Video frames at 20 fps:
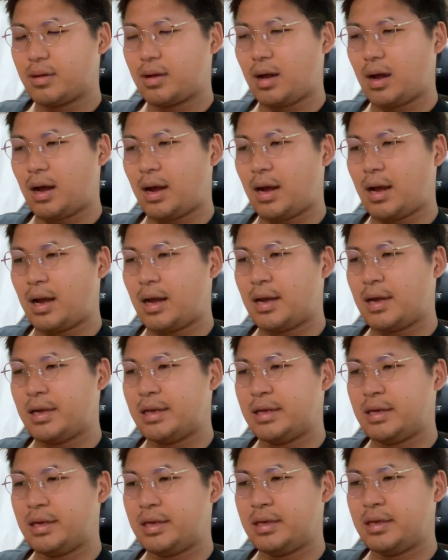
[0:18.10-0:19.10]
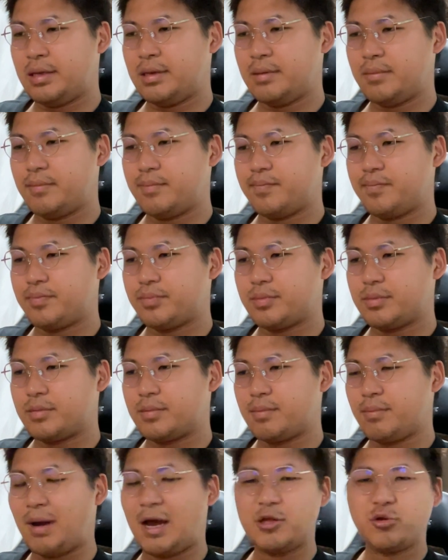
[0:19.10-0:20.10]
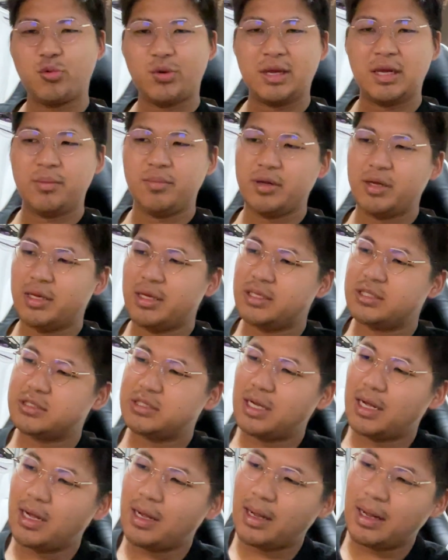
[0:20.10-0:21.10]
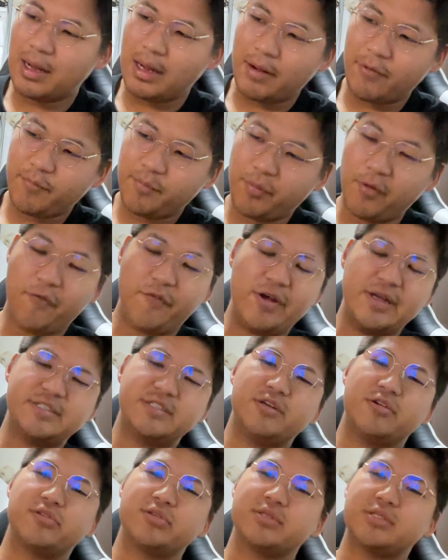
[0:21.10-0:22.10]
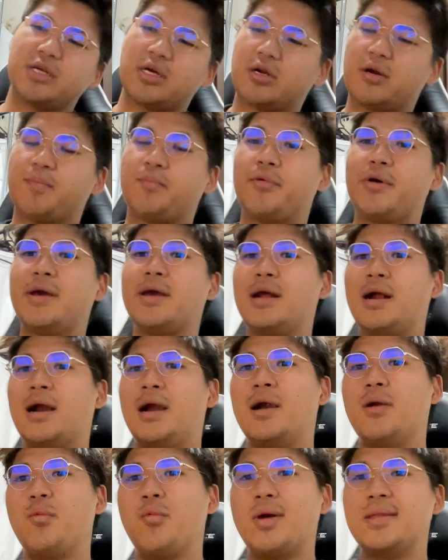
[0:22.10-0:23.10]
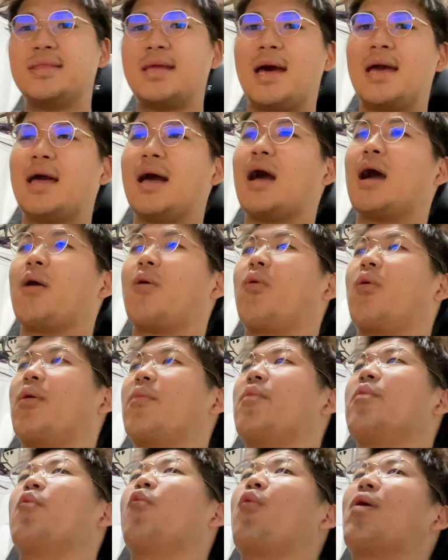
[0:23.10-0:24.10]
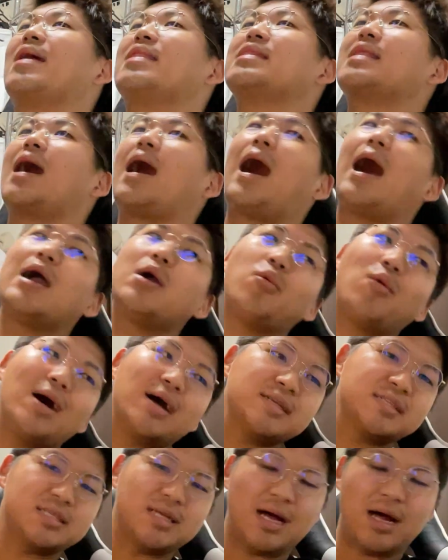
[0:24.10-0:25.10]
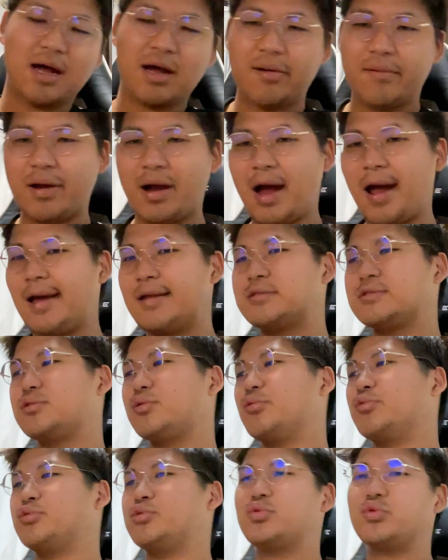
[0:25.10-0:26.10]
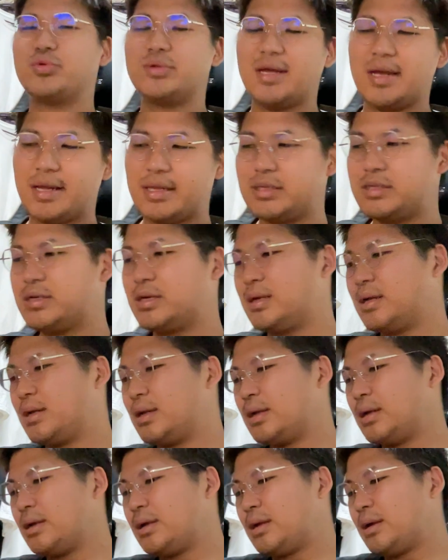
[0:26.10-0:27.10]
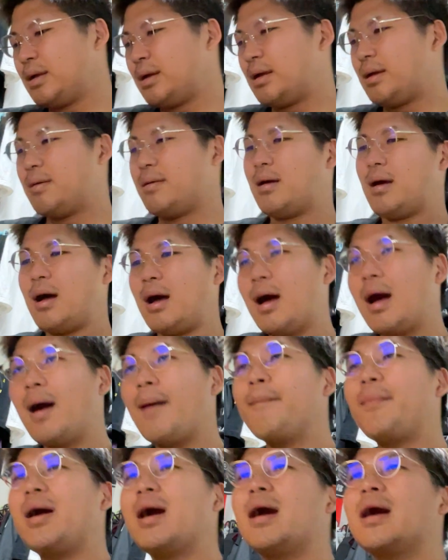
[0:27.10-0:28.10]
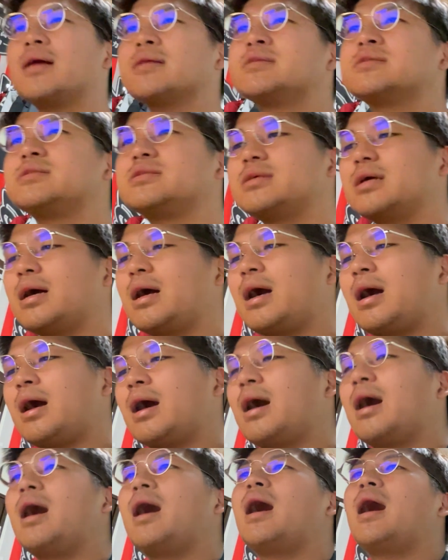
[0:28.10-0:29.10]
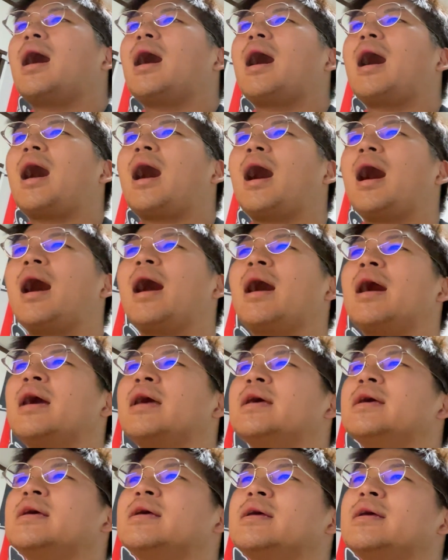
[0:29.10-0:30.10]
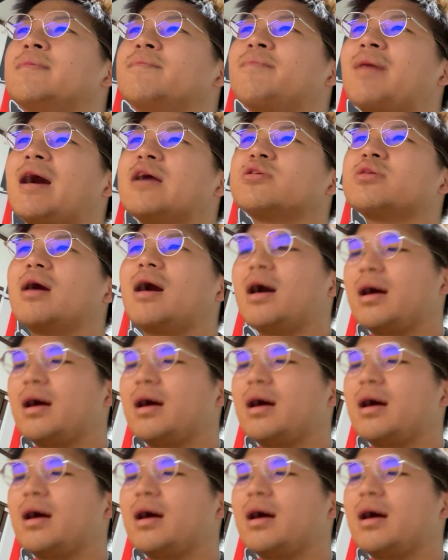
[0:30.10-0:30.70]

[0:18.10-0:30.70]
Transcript: I, my dream is the professional soccer player. When I uh, um, when I was the high school student, uh, but uh, I my